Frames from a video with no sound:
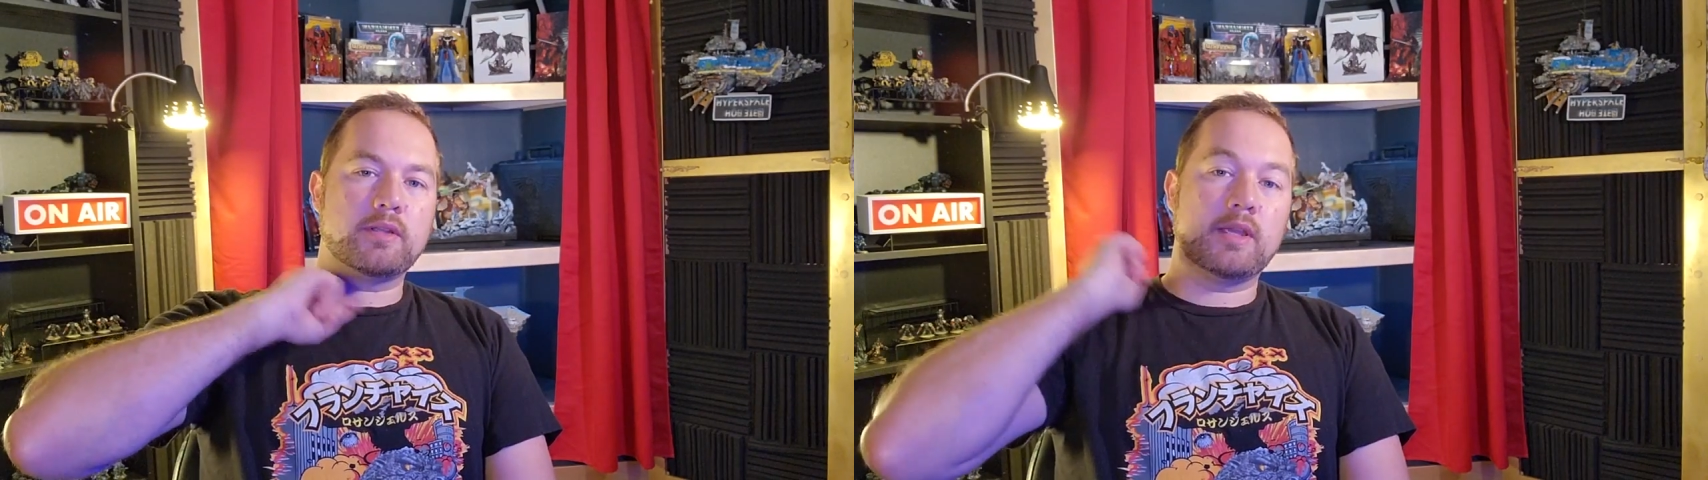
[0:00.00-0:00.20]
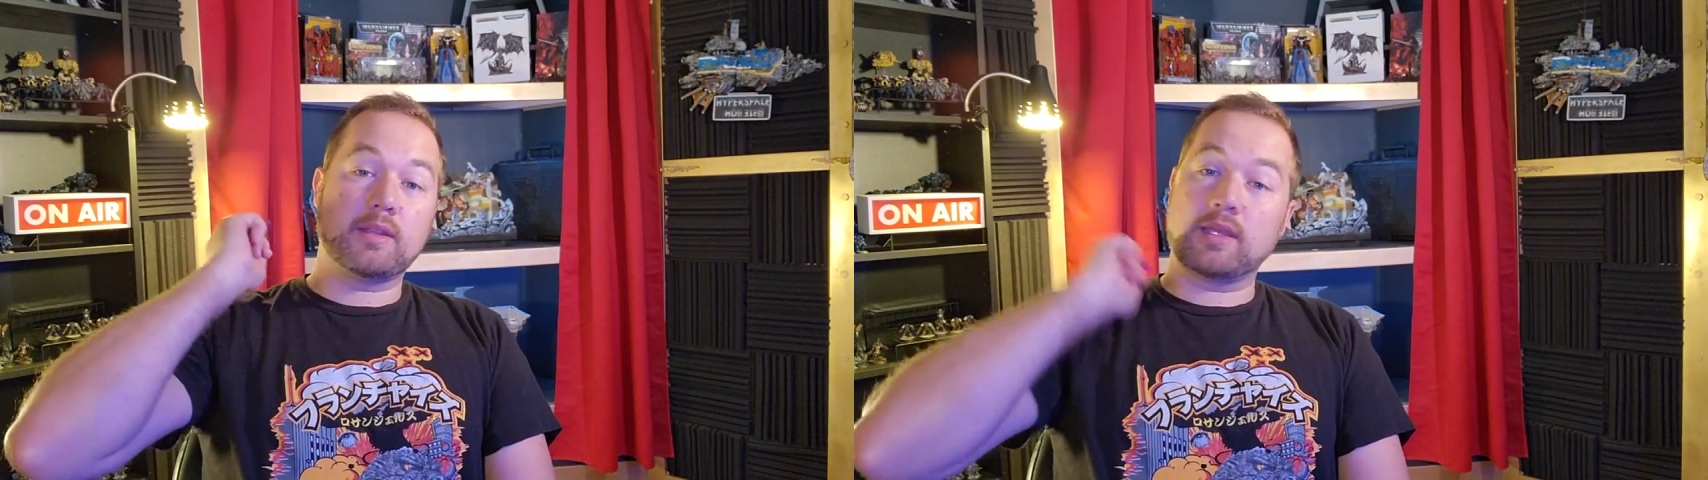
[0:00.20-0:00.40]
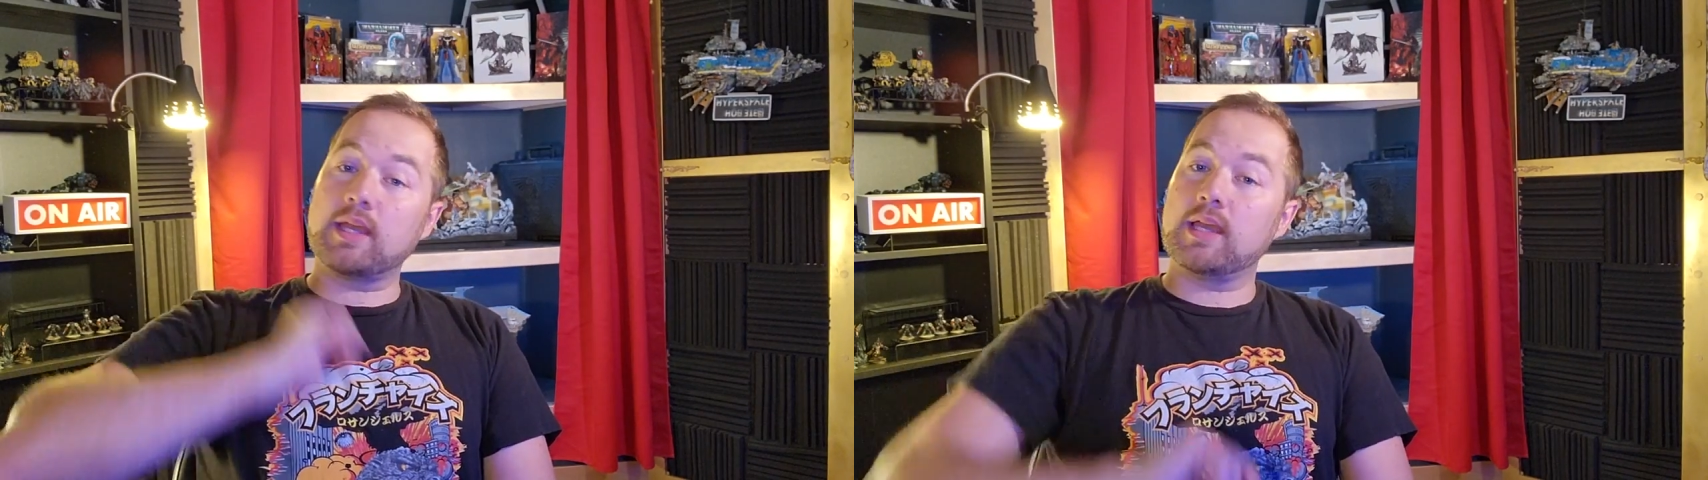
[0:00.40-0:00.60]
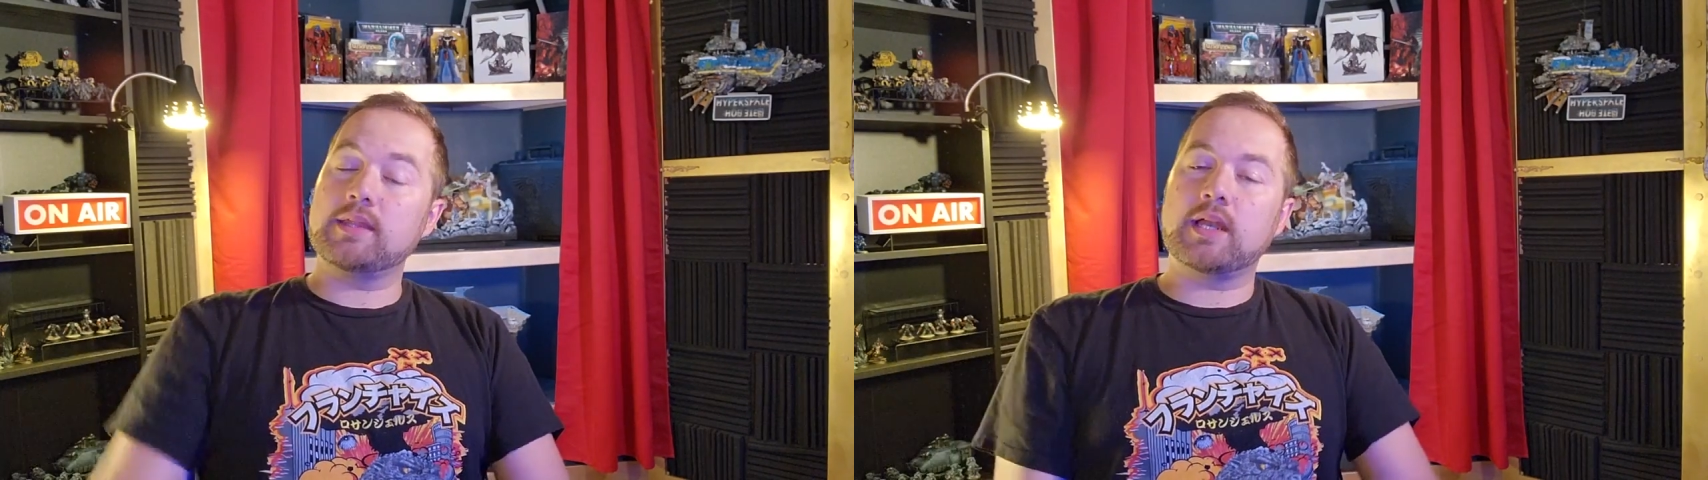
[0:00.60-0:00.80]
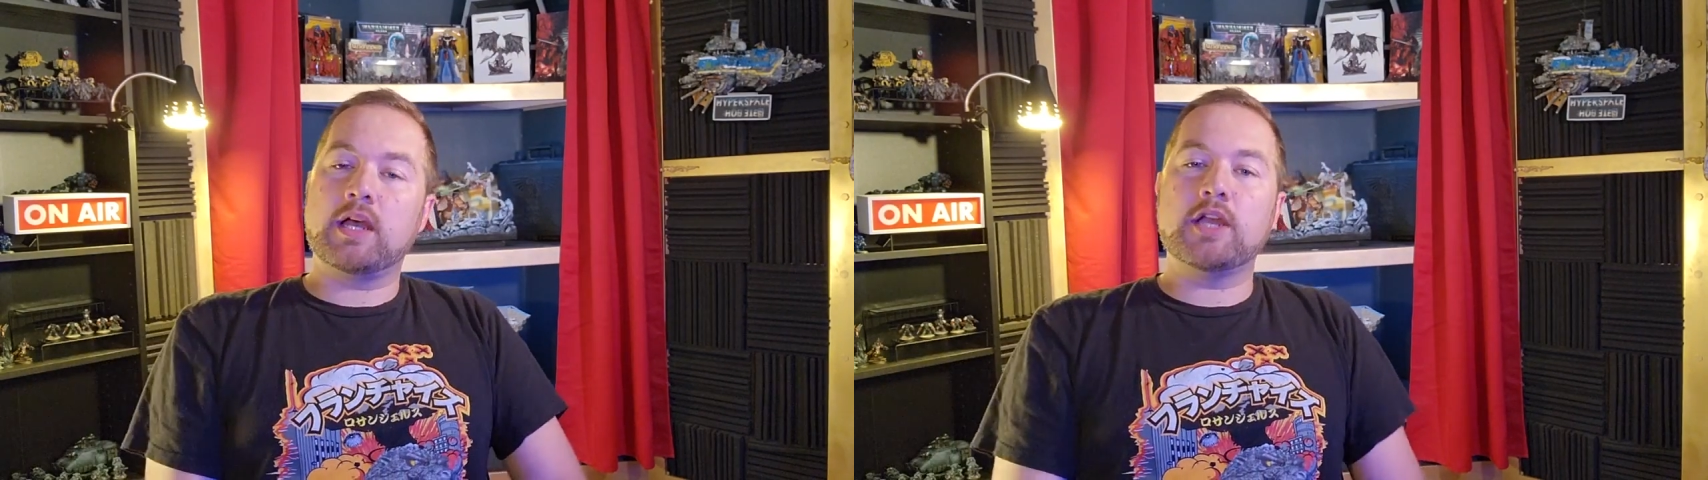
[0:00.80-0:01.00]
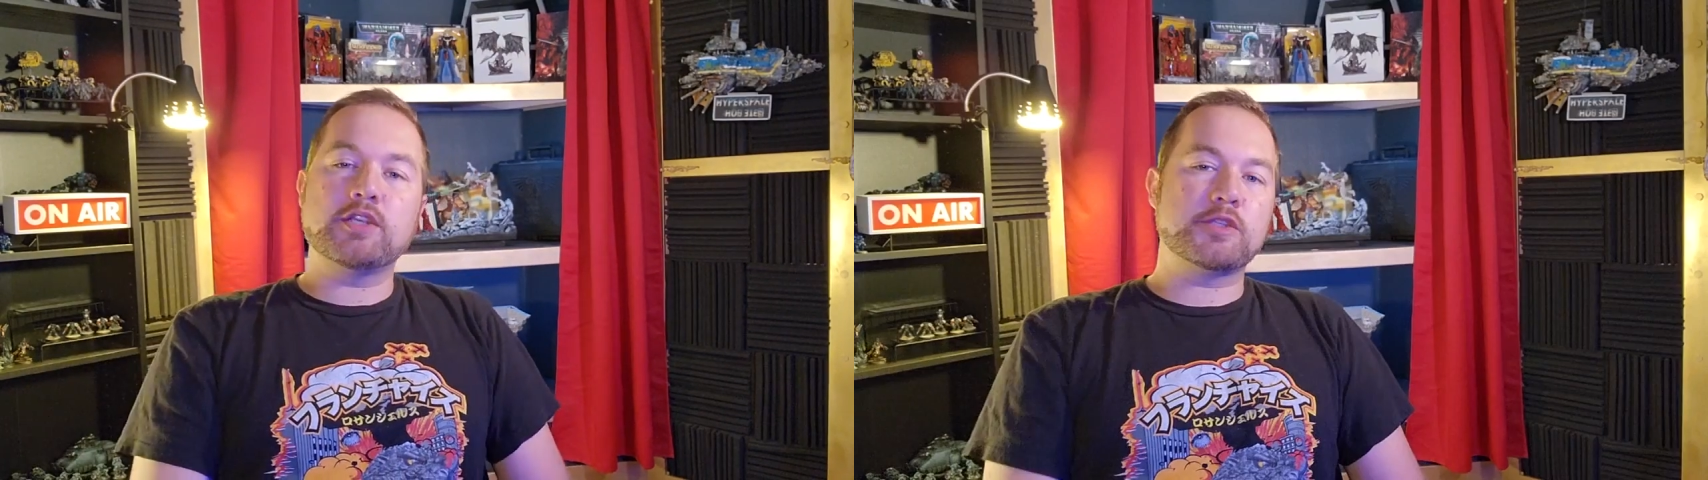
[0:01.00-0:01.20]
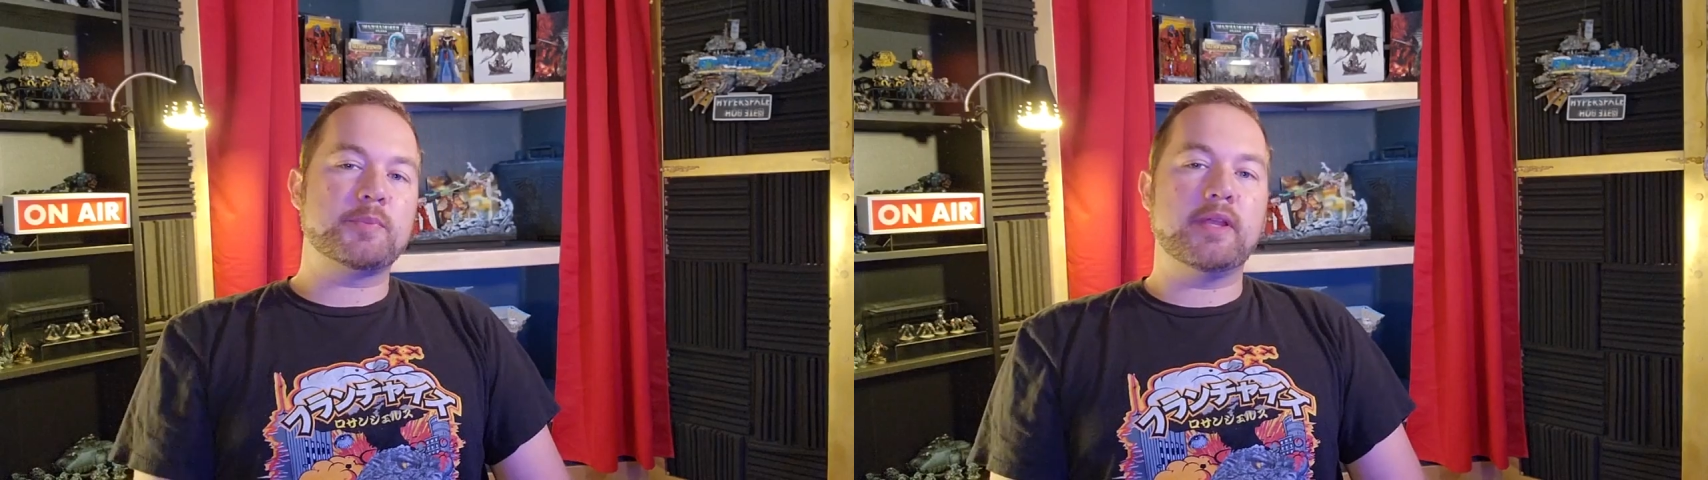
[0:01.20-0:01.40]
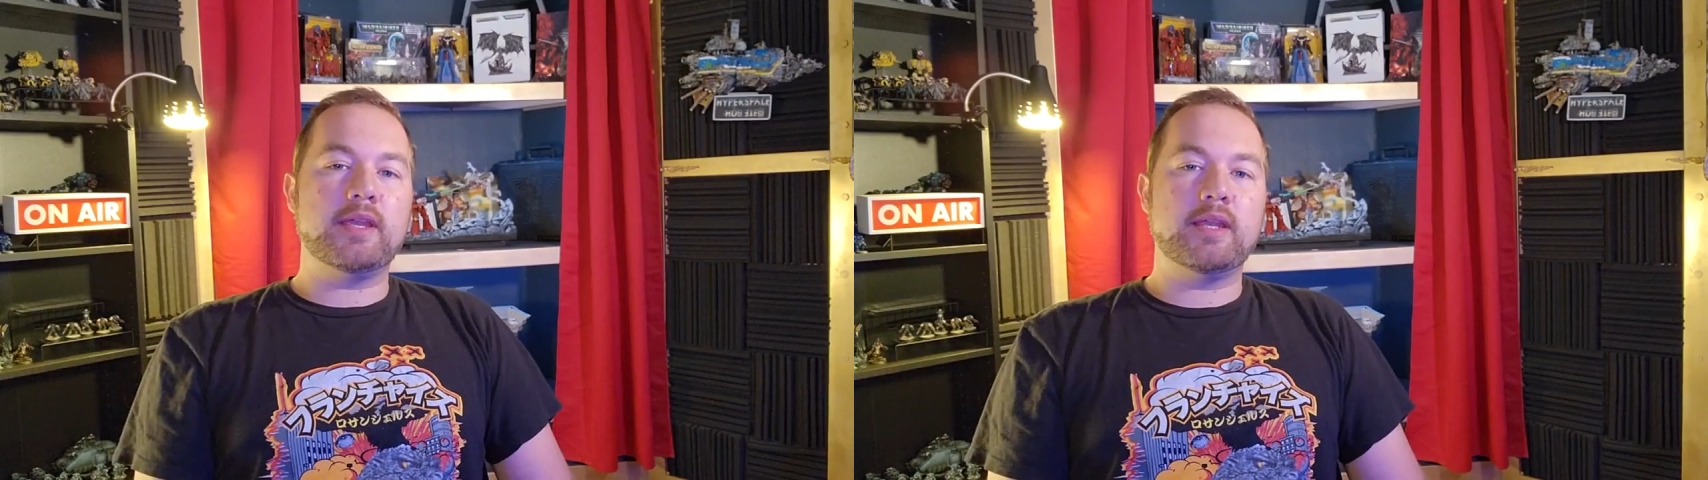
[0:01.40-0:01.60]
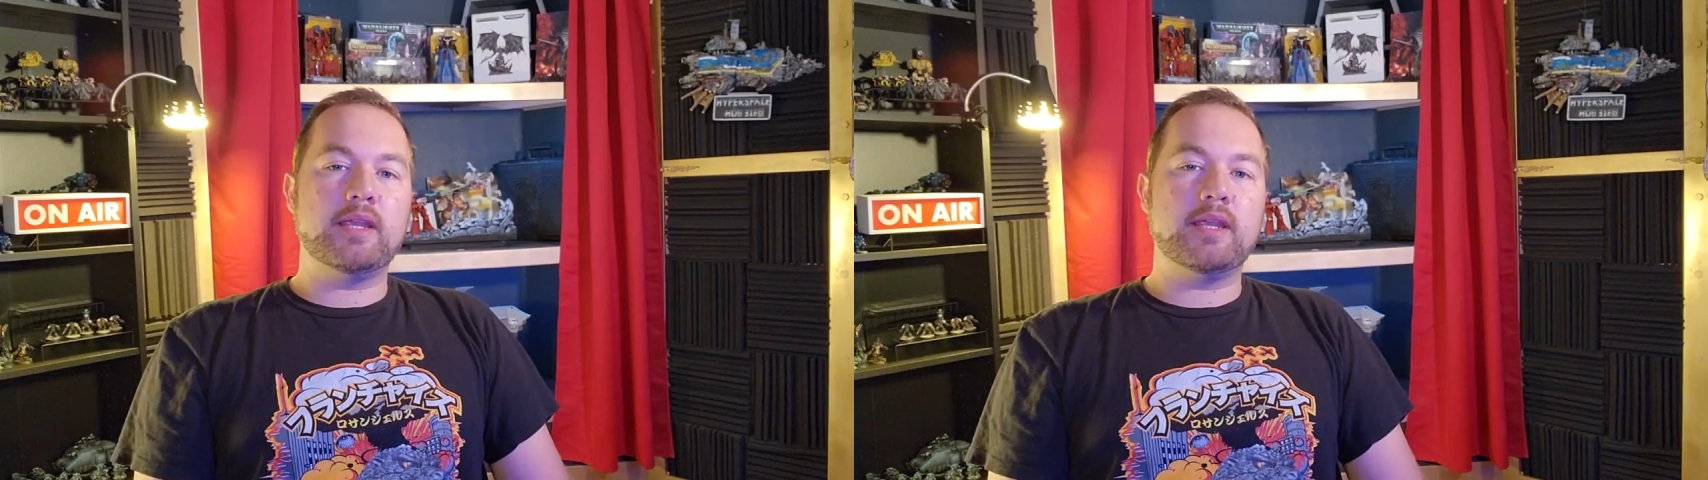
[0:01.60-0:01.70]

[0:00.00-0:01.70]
like the guy that I just played,